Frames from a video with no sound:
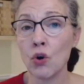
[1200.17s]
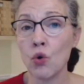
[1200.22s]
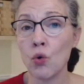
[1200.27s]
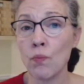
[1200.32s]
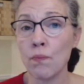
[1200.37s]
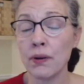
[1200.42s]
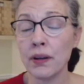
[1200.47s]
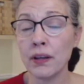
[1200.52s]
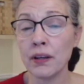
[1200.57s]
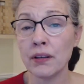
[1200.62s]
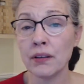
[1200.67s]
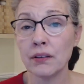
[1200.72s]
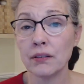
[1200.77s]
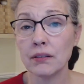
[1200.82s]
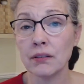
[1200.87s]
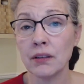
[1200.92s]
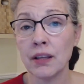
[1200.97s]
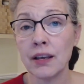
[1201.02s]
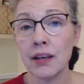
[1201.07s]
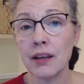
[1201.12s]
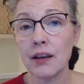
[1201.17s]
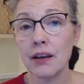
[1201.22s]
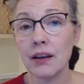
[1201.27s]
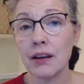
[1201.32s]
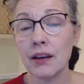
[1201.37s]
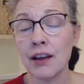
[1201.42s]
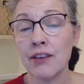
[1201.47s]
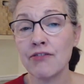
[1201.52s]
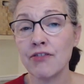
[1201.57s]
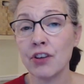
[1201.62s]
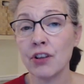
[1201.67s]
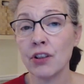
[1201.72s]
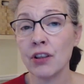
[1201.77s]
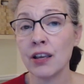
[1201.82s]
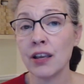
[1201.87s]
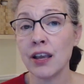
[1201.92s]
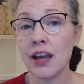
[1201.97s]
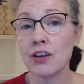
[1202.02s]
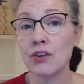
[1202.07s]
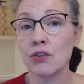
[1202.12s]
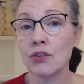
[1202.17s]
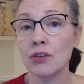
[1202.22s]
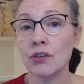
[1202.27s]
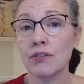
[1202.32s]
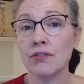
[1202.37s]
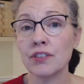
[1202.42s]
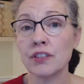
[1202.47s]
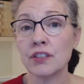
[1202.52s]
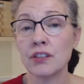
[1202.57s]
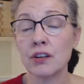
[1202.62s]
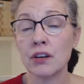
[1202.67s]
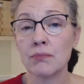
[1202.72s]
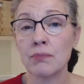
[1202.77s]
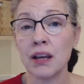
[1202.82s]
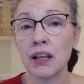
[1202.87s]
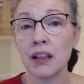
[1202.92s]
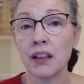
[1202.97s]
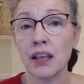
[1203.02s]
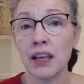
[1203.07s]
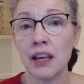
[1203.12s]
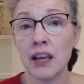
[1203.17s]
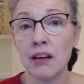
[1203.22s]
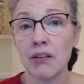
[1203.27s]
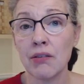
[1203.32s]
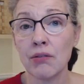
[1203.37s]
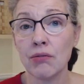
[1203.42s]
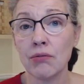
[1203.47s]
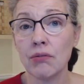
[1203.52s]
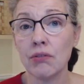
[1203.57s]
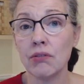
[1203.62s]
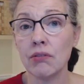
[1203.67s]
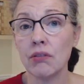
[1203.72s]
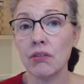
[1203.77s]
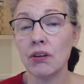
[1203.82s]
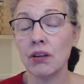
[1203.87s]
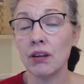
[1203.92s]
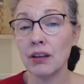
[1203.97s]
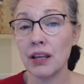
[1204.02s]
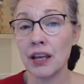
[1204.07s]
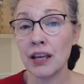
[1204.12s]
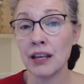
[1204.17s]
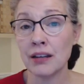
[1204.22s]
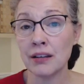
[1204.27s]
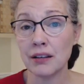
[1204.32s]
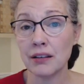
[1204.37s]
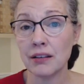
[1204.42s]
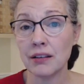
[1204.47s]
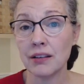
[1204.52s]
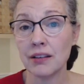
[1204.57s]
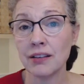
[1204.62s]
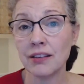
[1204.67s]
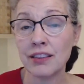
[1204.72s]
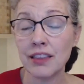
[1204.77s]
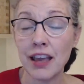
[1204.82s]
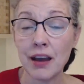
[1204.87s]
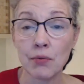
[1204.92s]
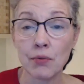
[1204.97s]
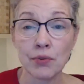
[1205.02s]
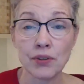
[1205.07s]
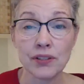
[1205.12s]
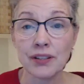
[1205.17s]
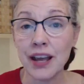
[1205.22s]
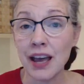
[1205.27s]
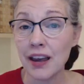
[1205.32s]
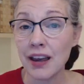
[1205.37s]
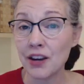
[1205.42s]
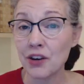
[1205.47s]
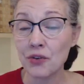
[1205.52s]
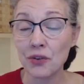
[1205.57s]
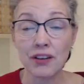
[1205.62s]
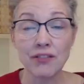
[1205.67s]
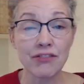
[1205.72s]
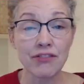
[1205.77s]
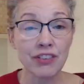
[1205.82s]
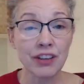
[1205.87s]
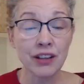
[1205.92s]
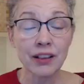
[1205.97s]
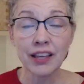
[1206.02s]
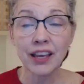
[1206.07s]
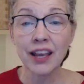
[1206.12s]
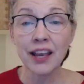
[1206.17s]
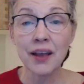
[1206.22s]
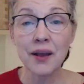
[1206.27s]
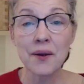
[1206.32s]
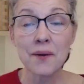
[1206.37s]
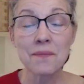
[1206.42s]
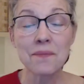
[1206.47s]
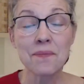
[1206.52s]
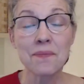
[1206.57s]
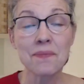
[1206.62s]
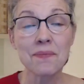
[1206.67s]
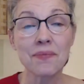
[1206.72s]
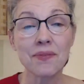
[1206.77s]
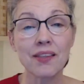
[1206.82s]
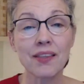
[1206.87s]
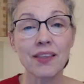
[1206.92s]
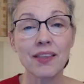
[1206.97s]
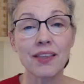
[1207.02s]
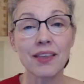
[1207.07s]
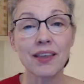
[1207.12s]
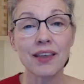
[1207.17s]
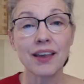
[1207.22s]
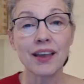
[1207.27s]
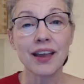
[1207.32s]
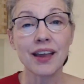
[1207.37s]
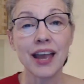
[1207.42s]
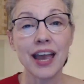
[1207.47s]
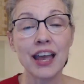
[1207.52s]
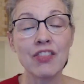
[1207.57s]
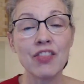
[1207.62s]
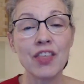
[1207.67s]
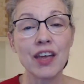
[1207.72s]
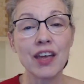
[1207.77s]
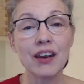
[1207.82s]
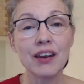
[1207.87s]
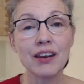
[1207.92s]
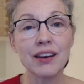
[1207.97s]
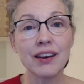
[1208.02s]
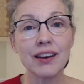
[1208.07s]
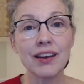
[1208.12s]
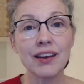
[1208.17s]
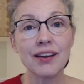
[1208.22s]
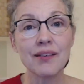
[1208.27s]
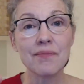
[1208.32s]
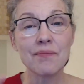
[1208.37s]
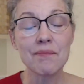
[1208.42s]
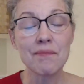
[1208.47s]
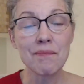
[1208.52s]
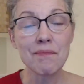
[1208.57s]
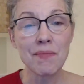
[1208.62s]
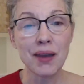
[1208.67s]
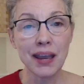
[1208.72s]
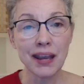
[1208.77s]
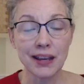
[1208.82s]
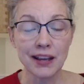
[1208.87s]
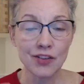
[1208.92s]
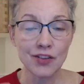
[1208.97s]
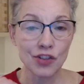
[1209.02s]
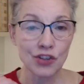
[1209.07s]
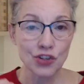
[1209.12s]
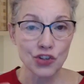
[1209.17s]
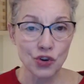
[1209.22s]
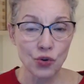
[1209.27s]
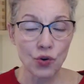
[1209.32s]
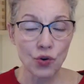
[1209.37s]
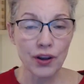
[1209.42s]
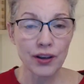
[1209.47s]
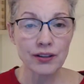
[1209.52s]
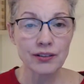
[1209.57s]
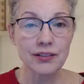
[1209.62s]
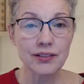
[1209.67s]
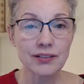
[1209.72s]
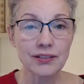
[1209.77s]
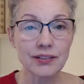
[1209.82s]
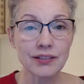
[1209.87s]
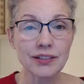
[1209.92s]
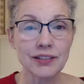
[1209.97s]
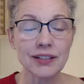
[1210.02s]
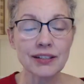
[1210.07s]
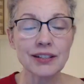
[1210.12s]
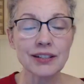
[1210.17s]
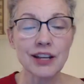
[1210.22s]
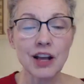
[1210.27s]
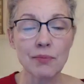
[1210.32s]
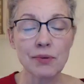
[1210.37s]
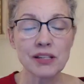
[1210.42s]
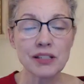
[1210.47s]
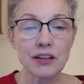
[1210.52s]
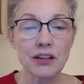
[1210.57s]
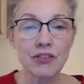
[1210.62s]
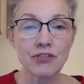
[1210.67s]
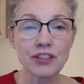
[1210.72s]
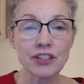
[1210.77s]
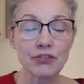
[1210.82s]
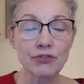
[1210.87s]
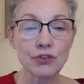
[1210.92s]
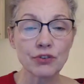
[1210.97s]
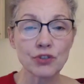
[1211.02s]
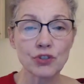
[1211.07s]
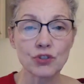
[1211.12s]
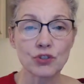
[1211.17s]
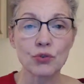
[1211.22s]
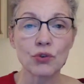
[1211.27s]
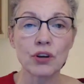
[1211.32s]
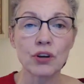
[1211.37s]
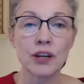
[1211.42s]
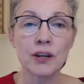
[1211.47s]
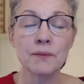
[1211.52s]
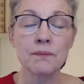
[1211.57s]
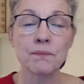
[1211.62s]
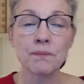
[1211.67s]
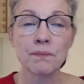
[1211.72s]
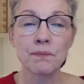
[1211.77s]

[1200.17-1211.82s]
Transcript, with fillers: open. Like I felt like I could have stuck my leg out and that was not a great feeling. And then making the choice to tell myself a different story